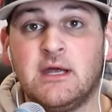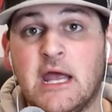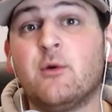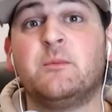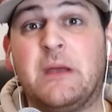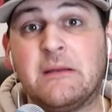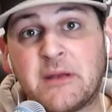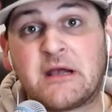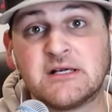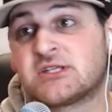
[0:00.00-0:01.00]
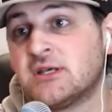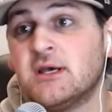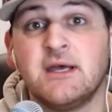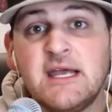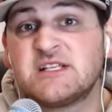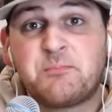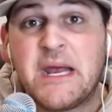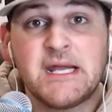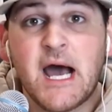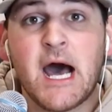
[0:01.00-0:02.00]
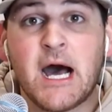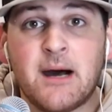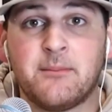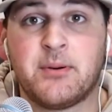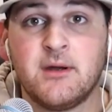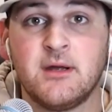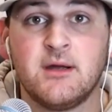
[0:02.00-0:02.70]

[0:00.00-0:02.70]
It would be because he's beat up.